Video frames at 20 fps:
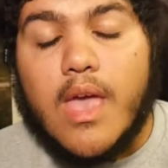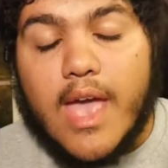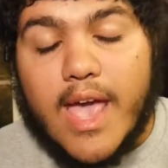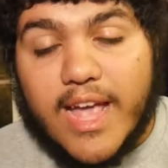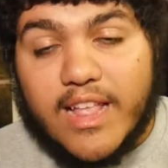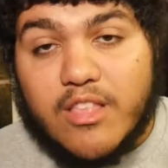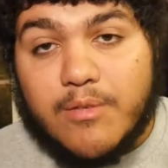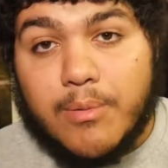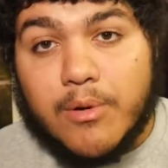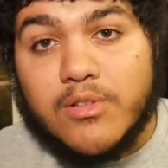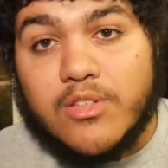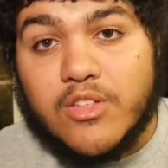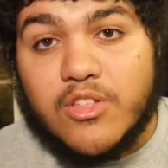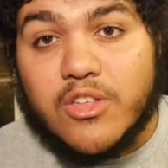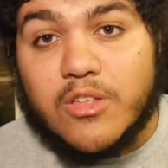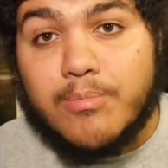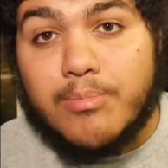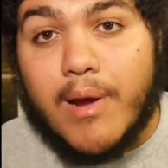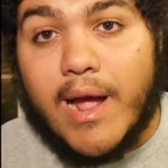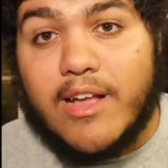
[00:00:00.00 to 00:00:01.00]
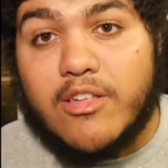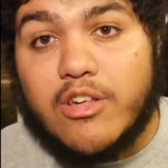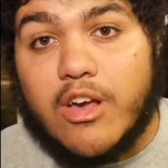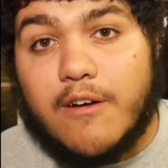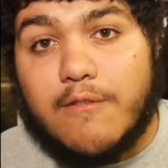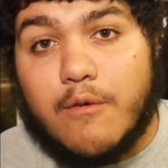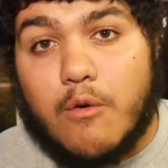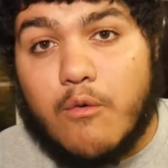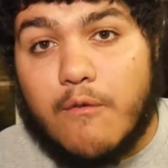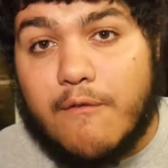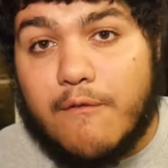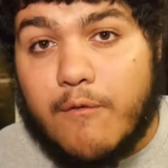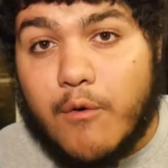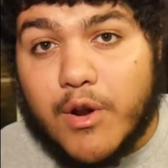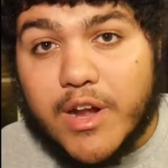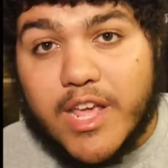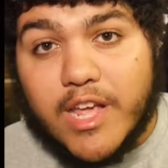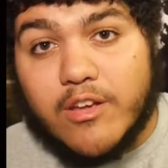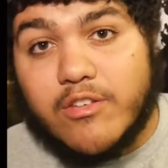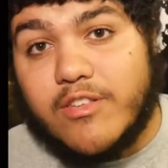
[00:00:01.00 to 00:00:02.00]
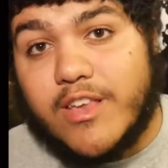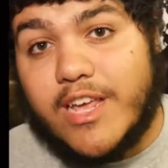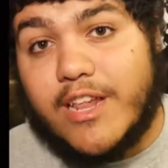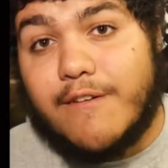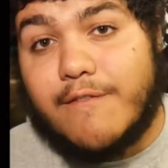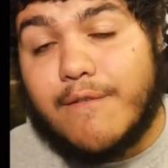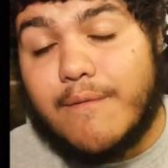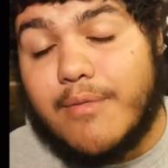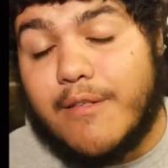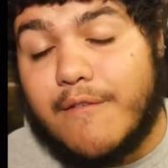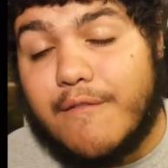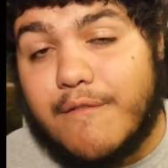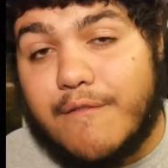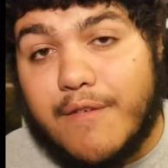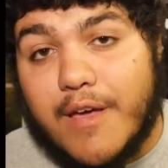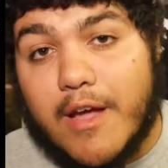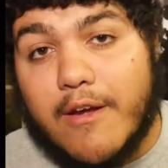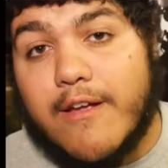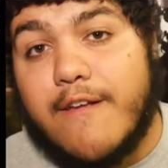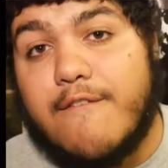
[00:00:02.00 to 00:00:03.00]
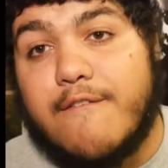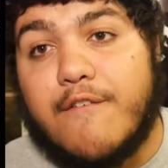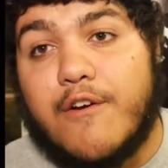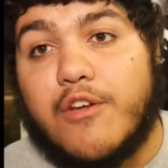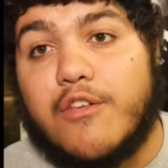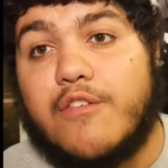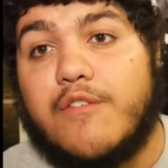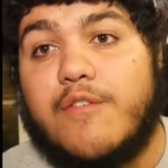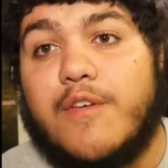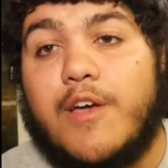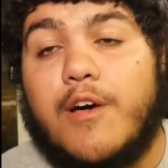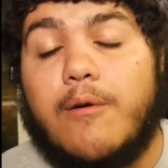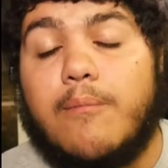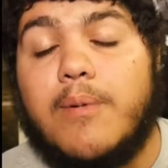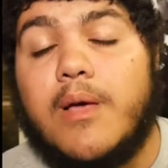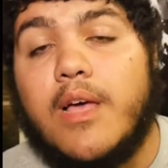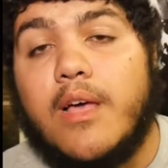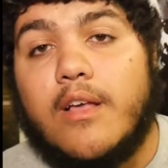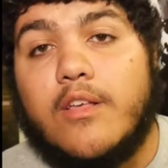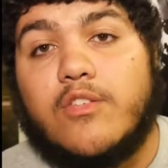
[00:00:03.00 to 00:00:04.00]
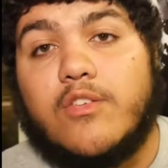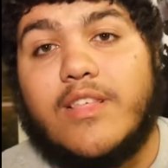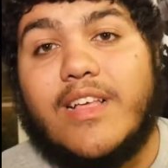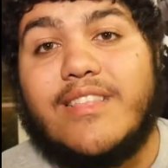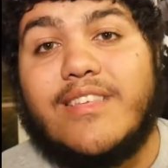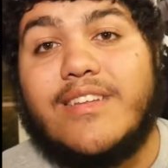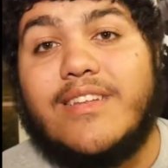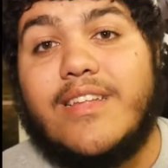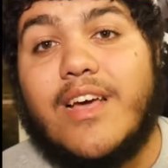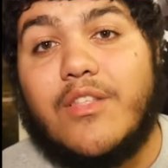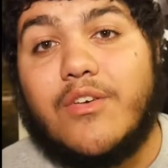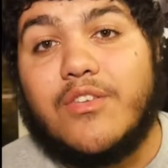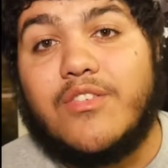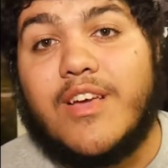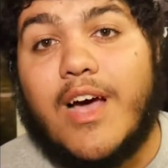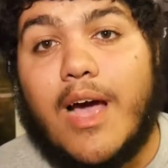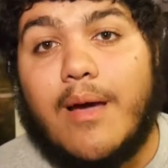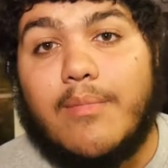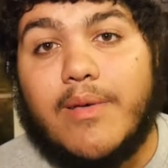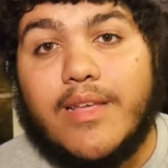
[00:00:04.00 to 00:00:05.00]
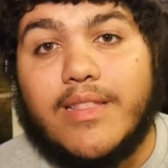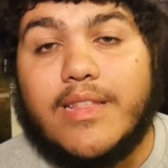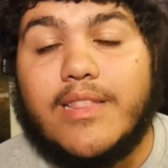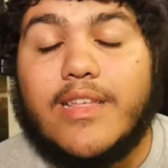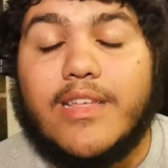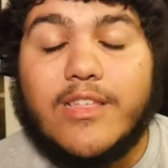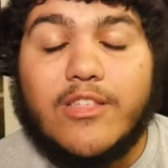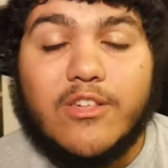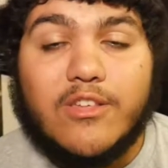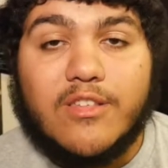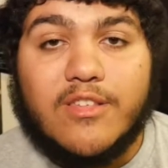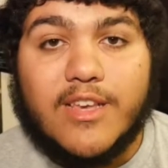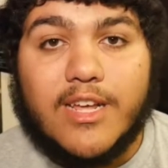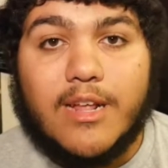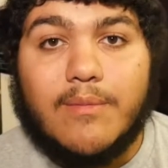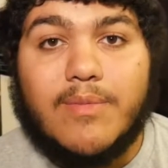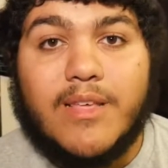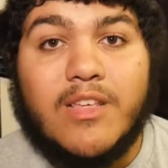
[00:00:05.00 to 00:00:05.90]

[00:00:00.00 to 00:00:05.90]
It's supposed to just branch off 40 years later from the very first film, so that's another timeline that they just set up.